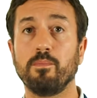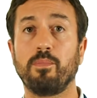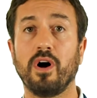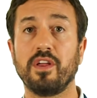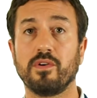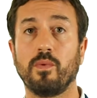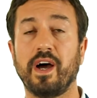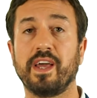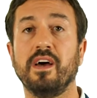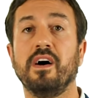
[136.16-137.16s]
By the
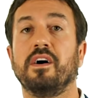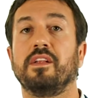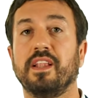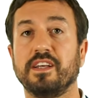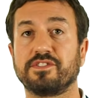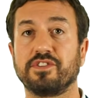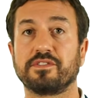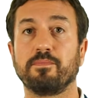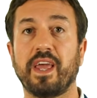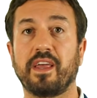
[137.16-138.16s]
way, let's
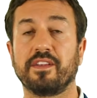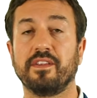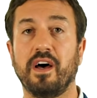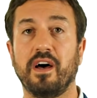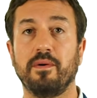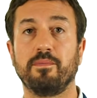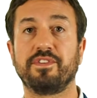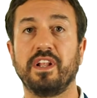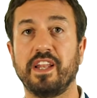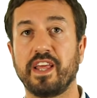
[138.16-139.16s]
just make a
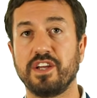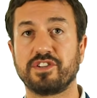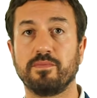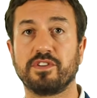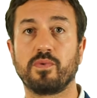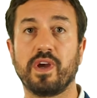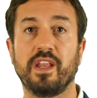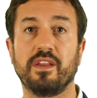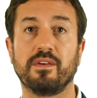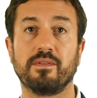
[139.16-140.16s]
delineation
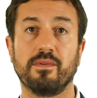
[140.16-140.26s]
between